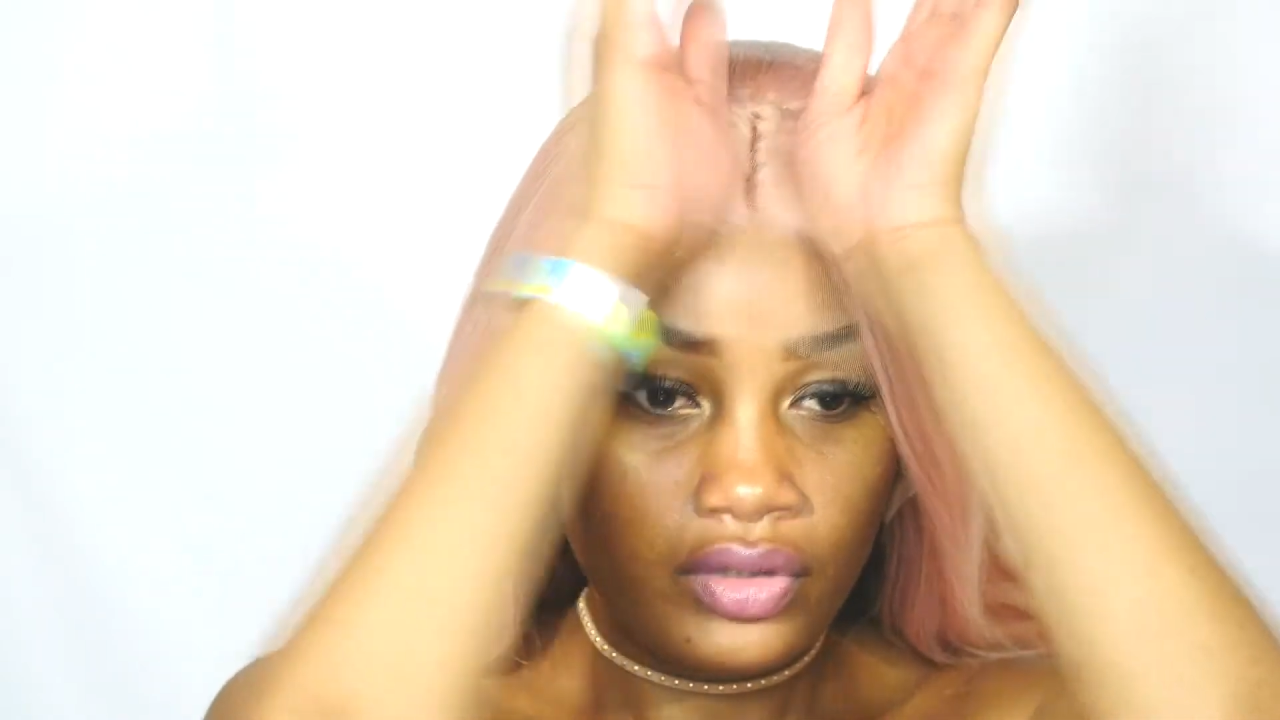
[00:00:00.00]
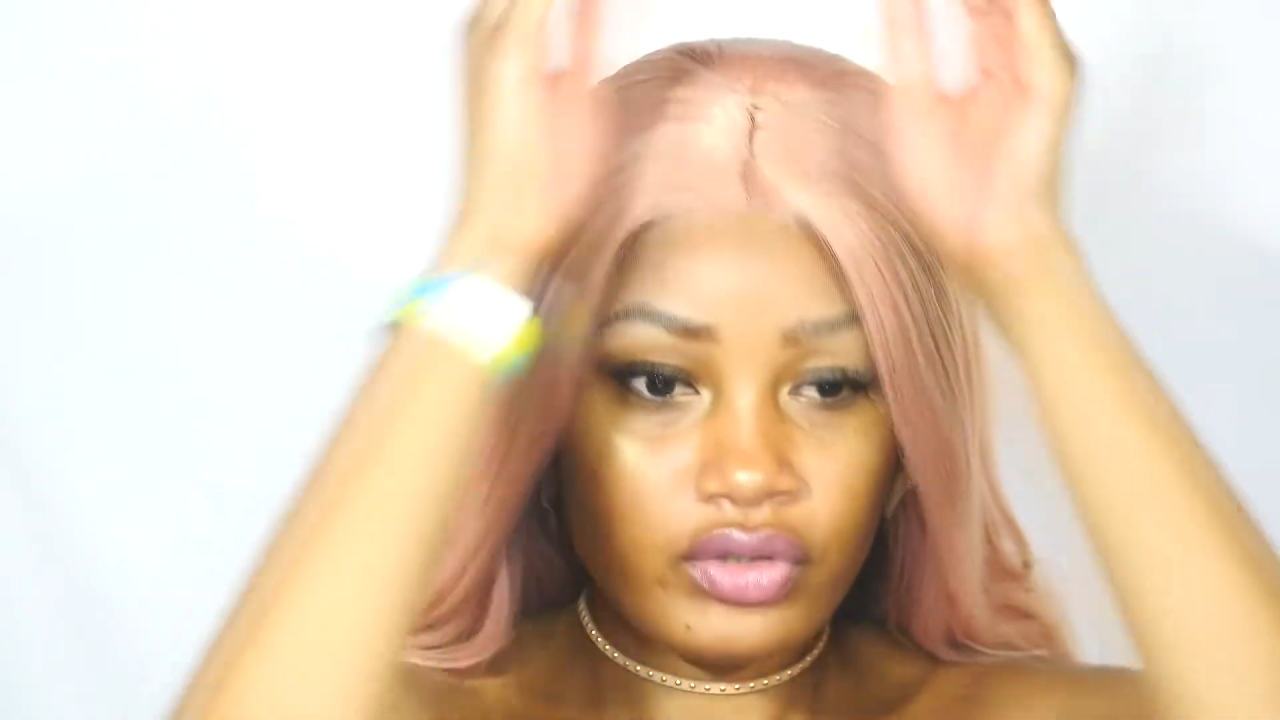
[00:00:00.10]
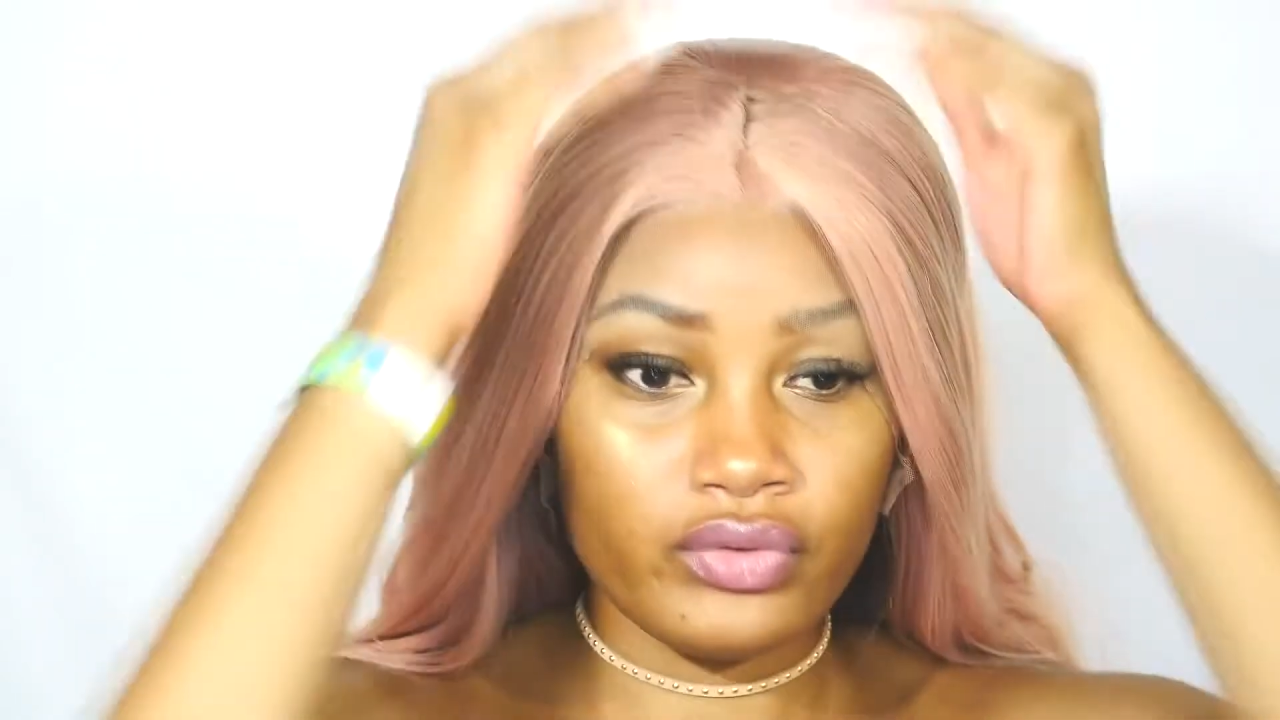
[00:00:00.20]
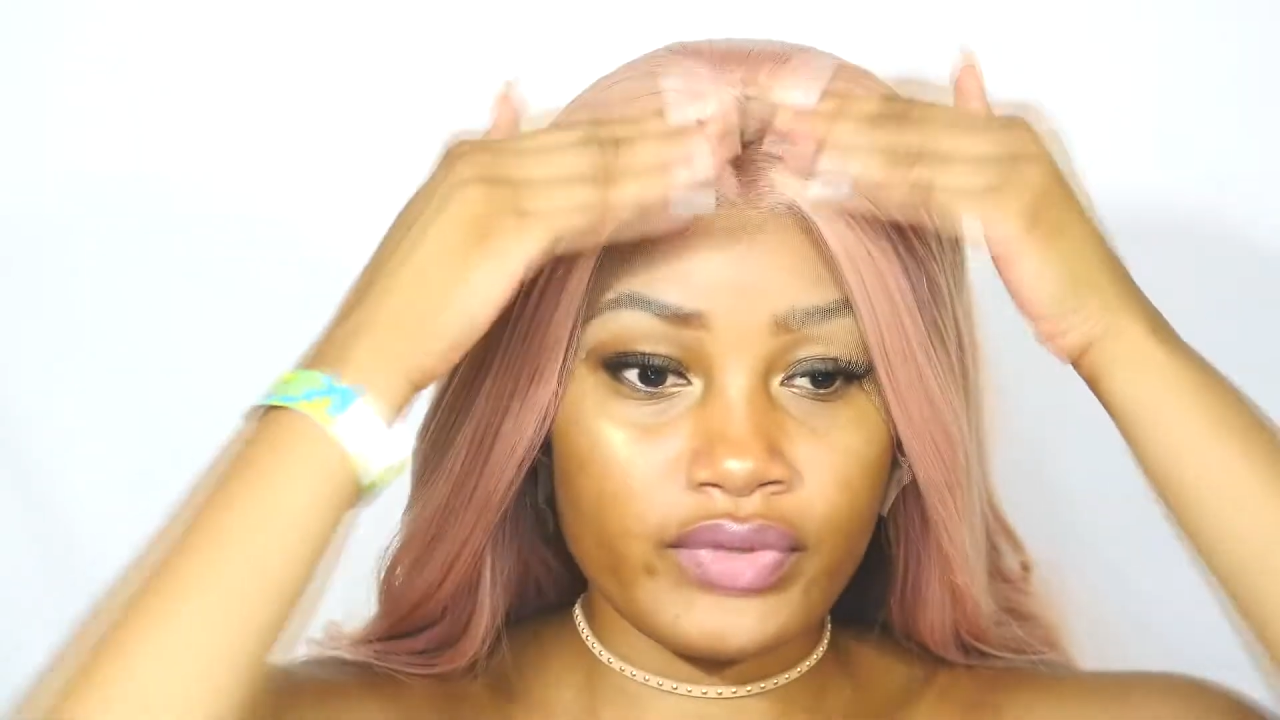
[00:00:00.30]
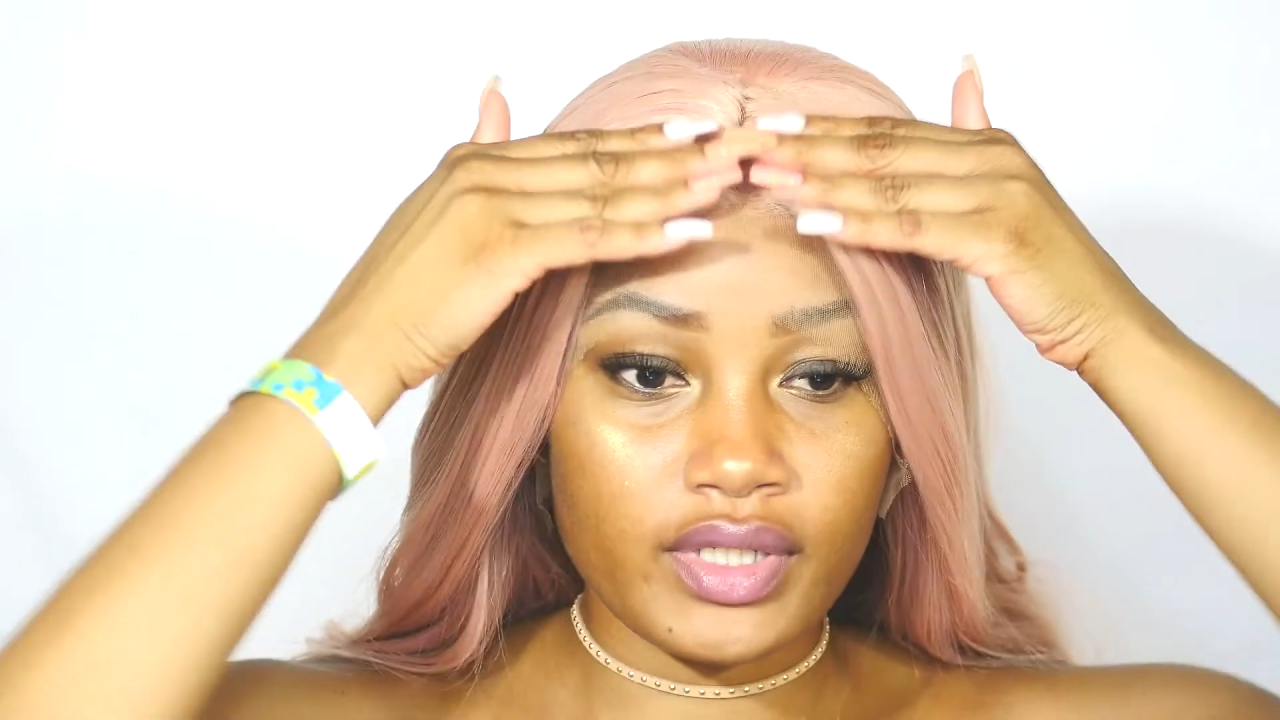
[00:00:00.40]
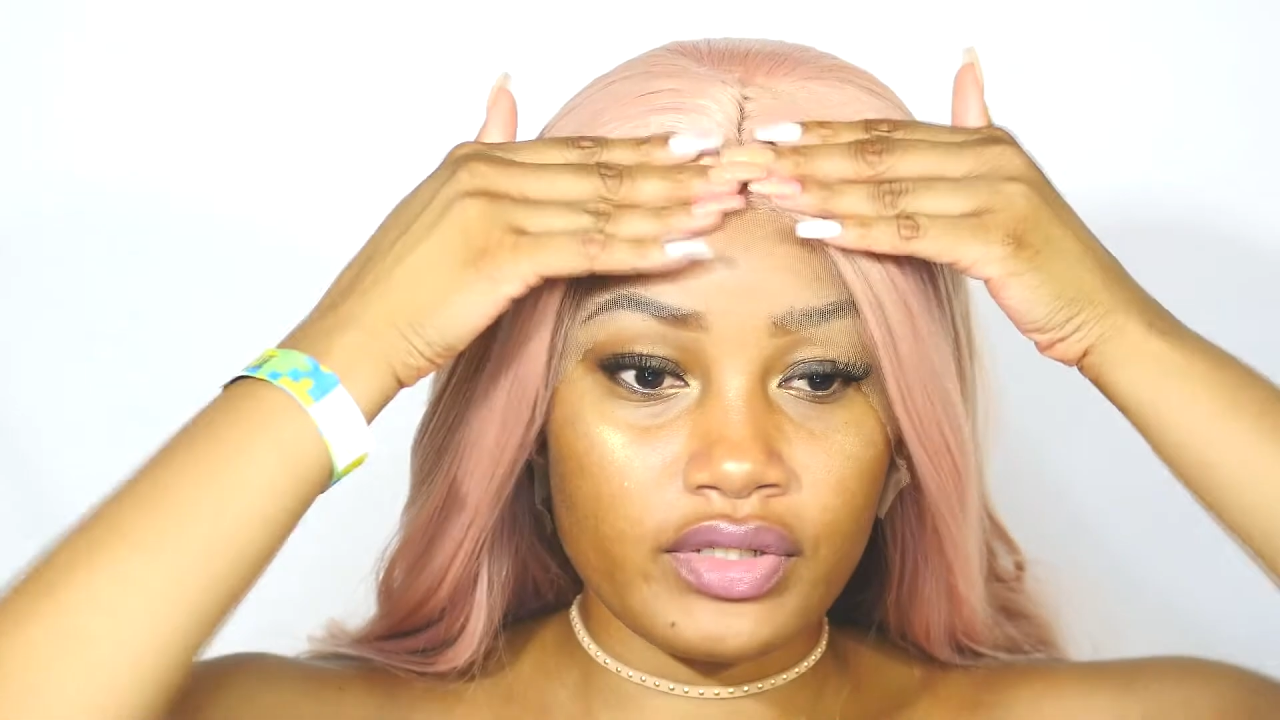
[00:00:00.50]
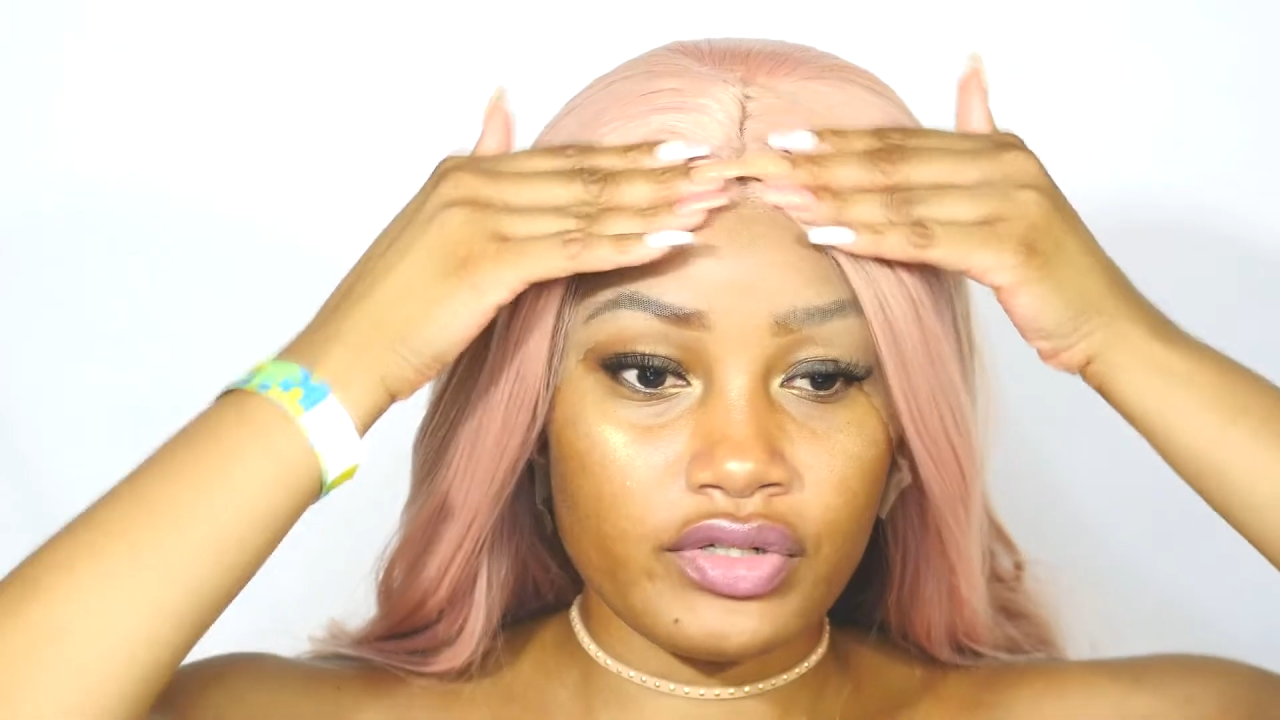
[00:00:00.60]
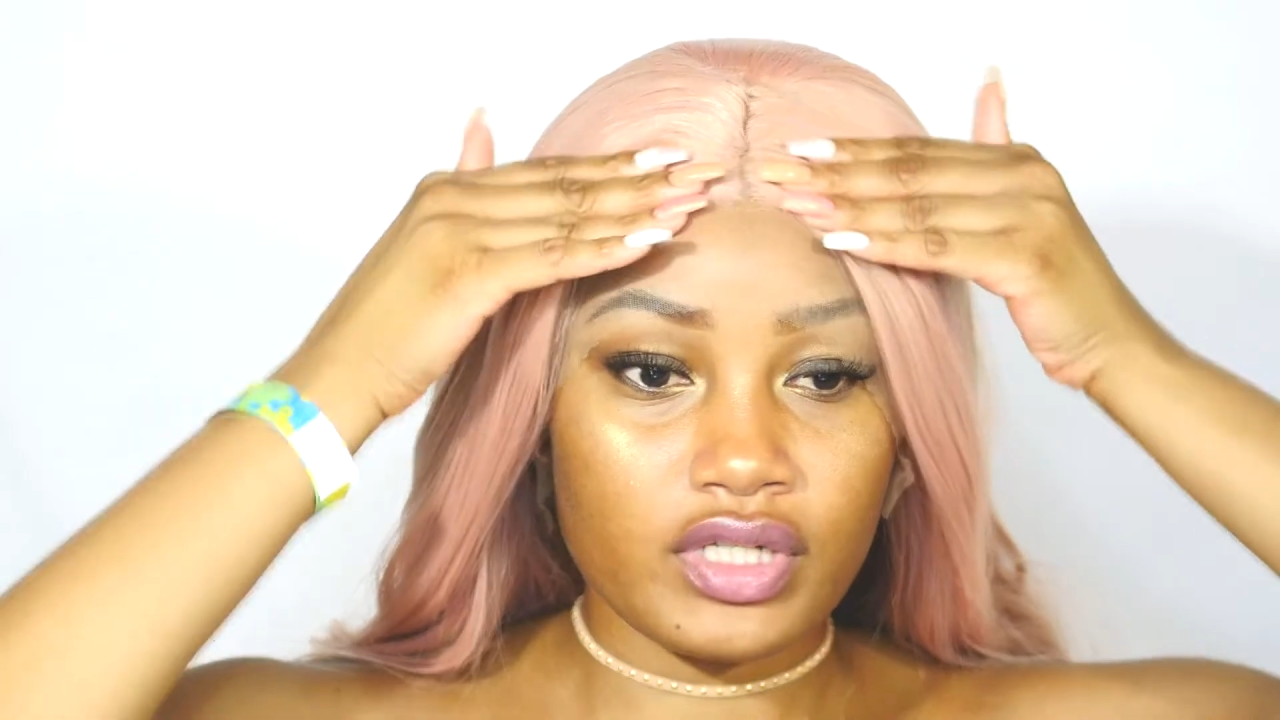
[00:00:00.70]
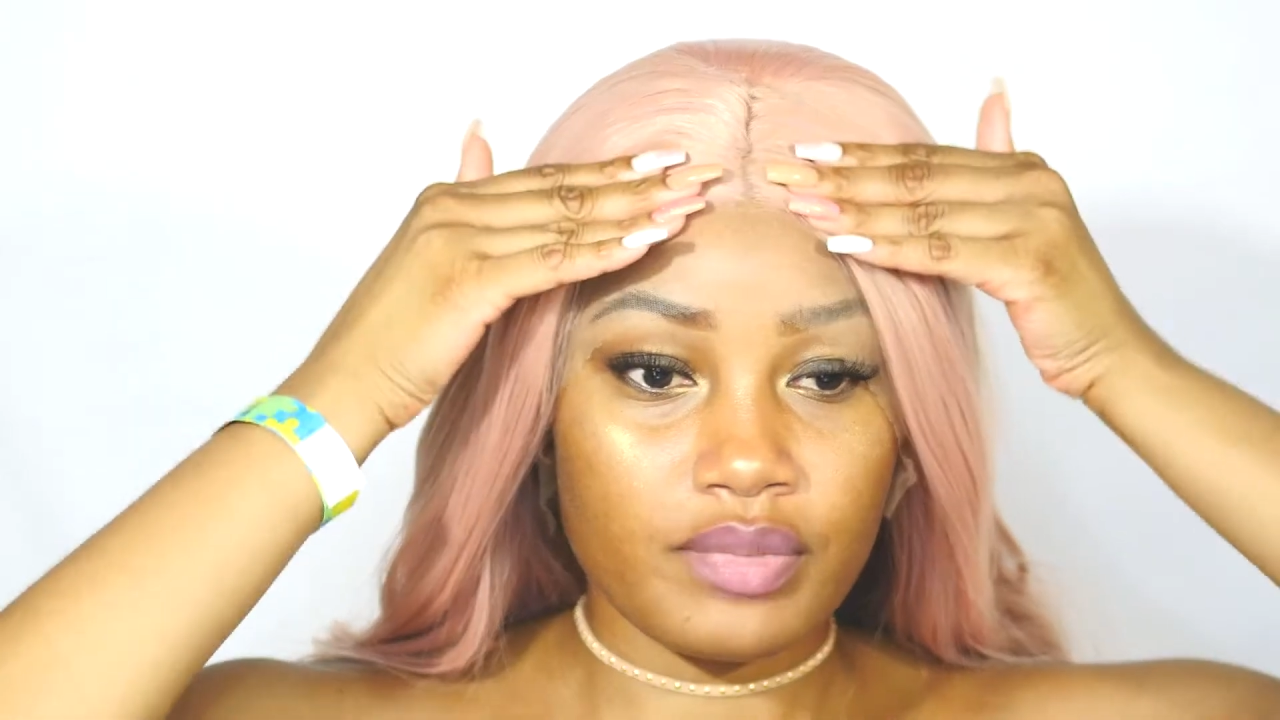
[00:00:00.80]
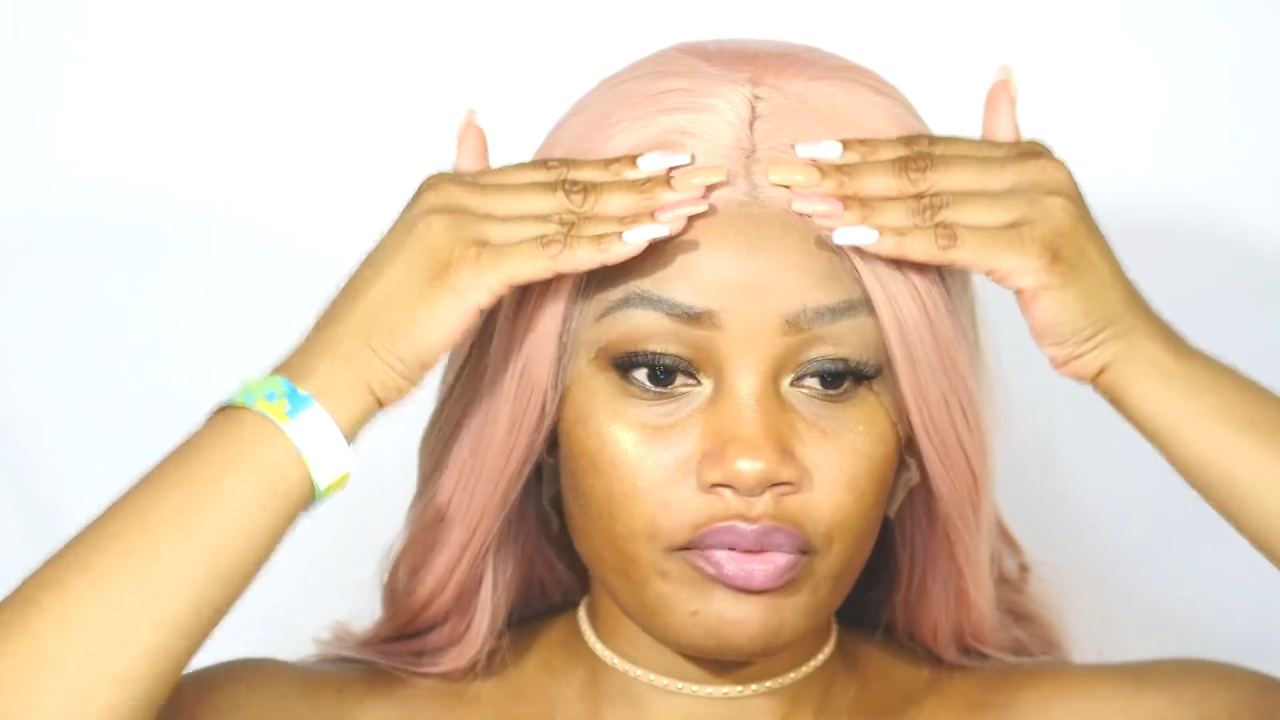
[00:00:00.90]
use it to
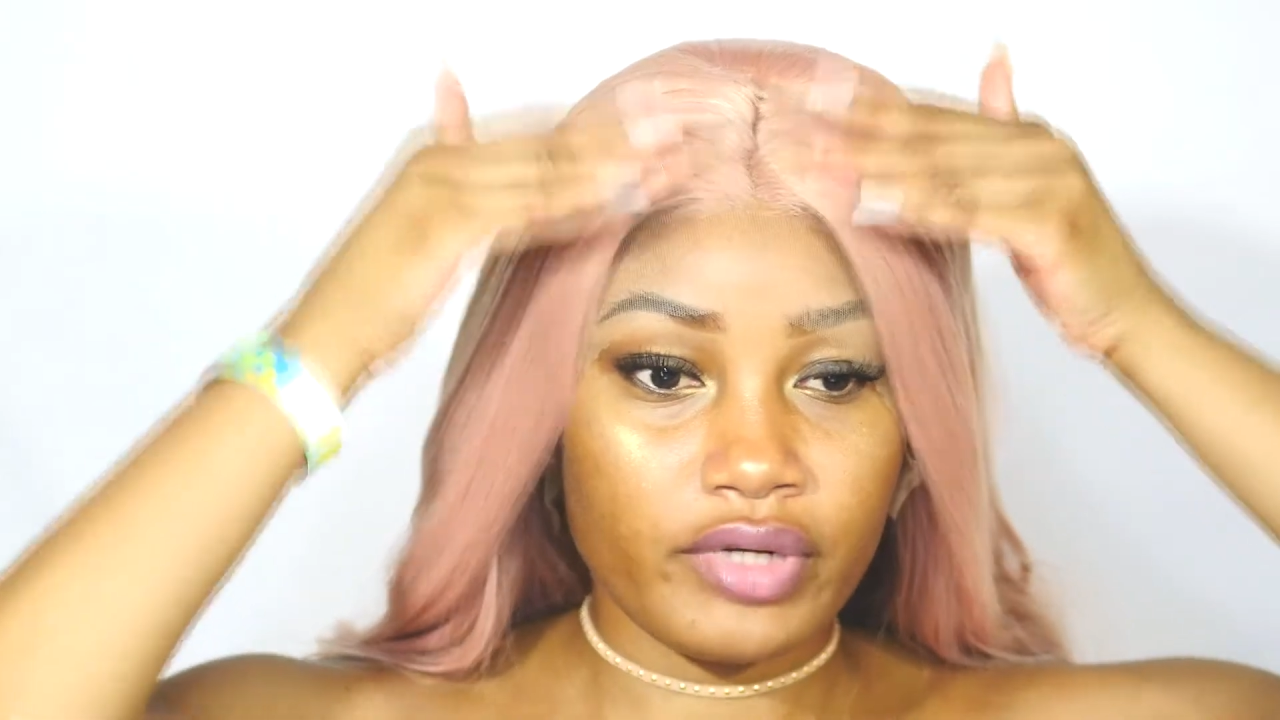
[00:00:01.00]
just